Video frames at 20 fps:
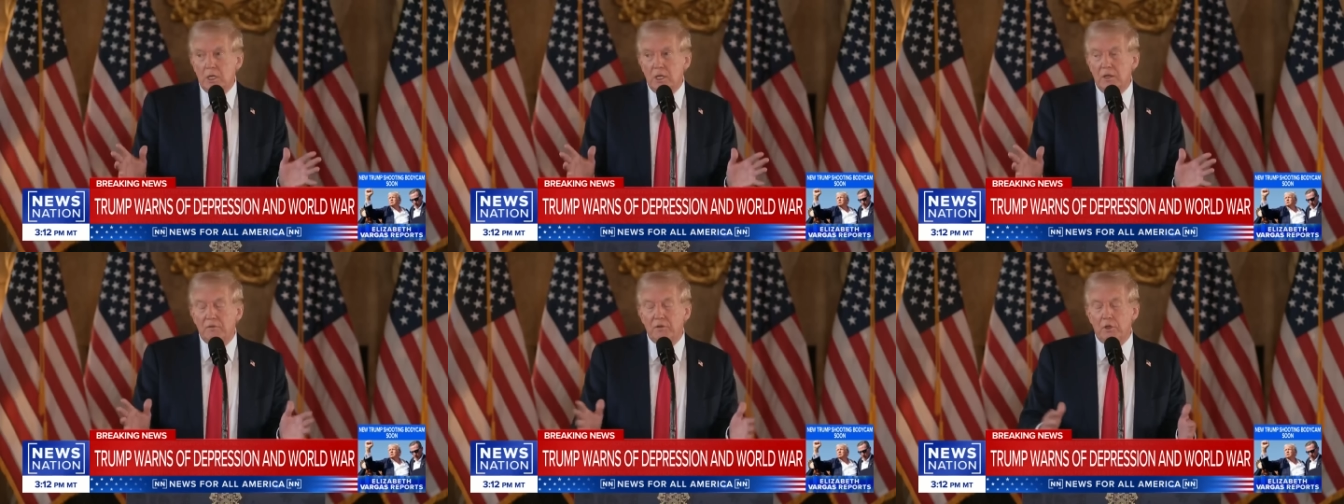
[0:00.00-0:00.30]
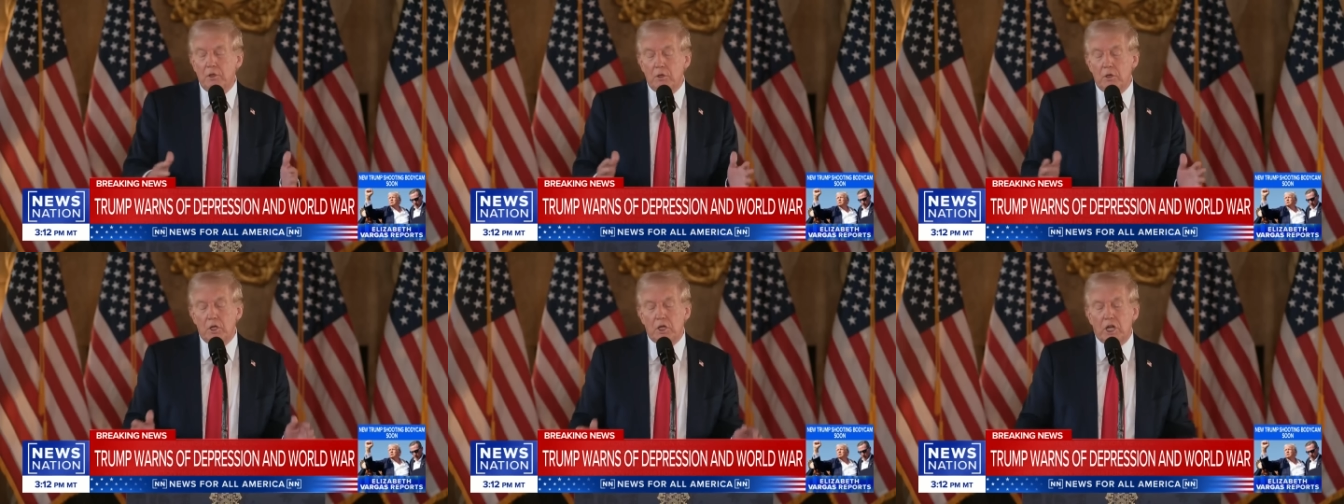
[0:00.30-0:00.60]
If
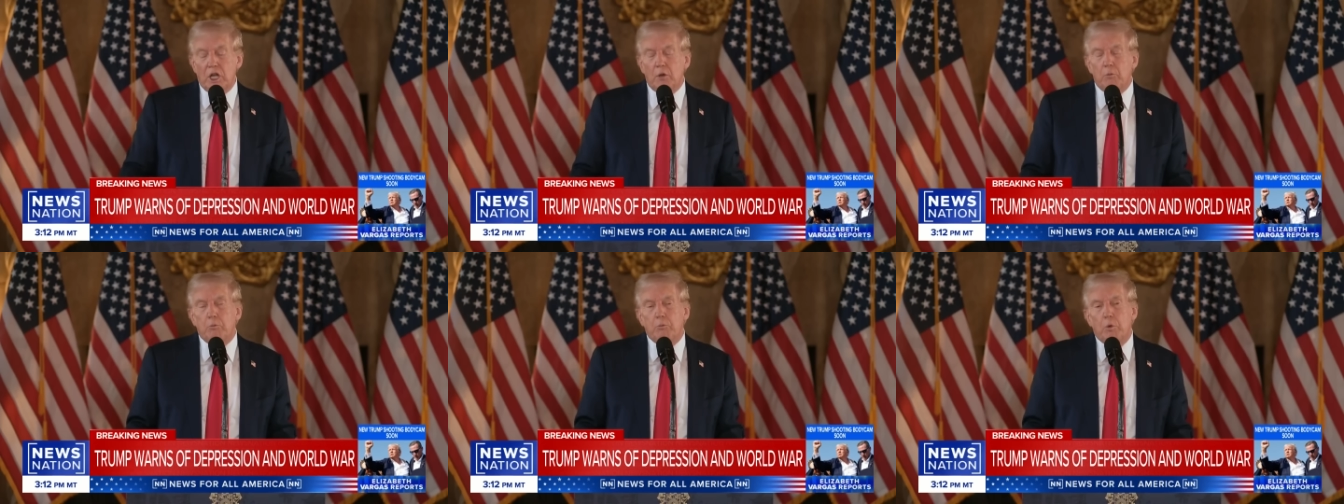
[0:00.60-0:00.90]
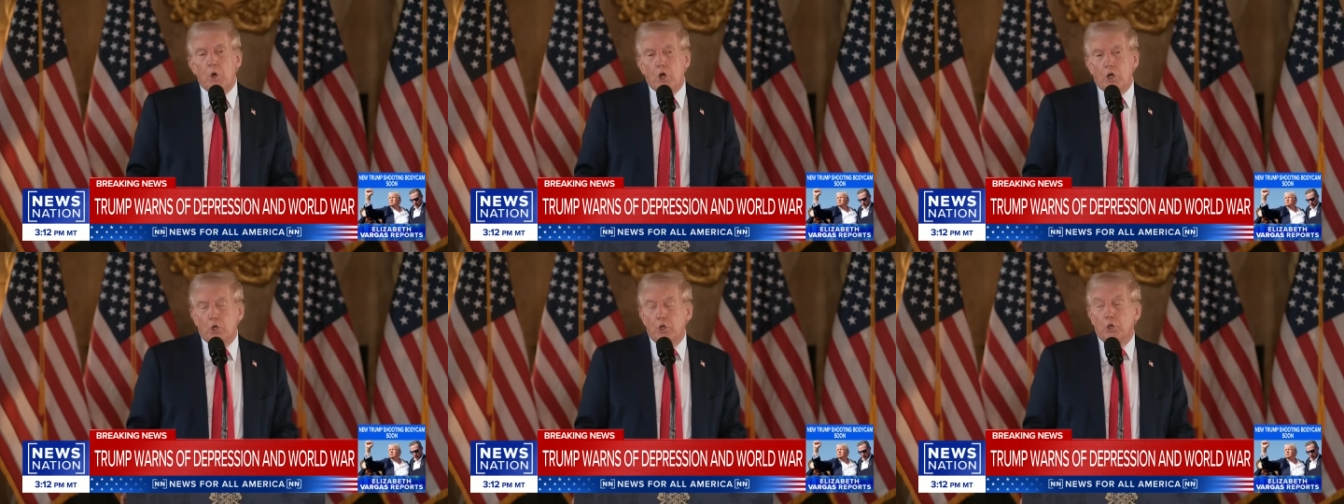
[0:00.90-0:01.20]
you look
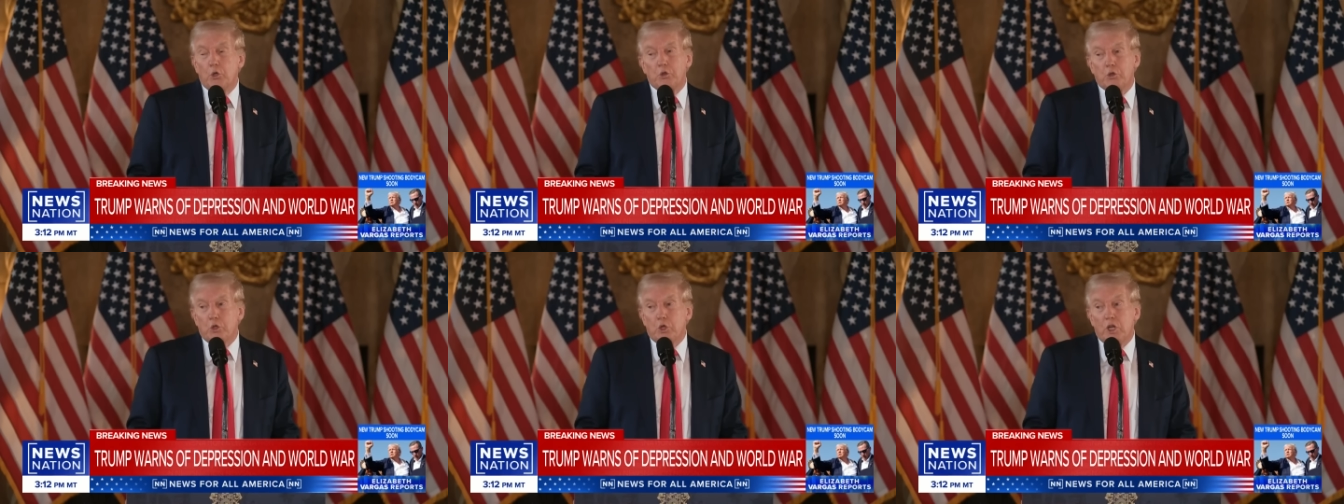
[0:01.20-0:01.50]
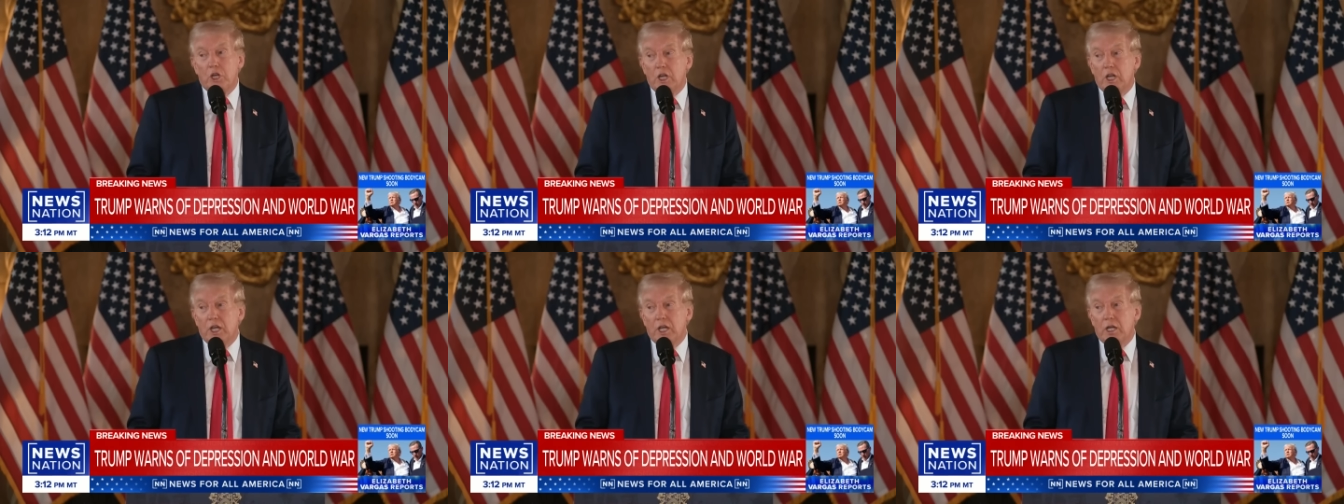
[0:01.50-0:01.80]
at Martin Luther
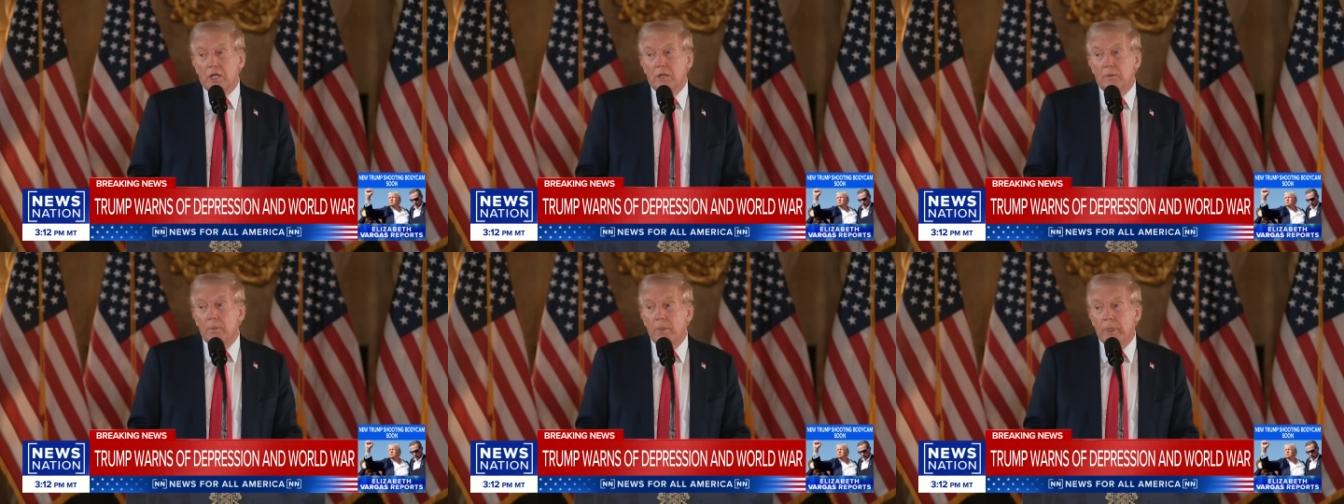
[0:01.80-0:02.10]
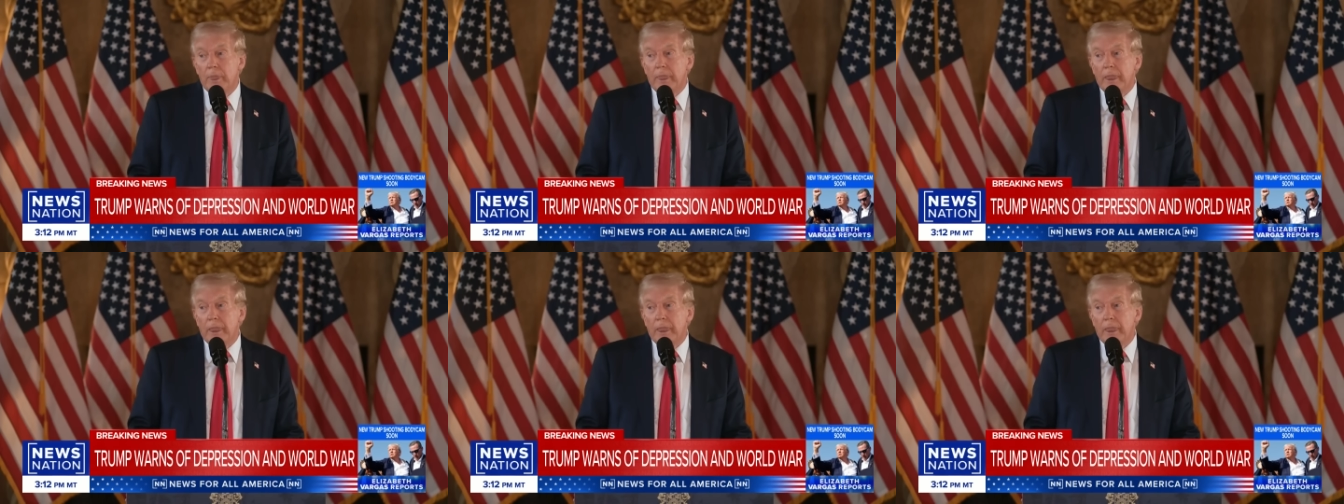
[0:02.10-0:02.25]
King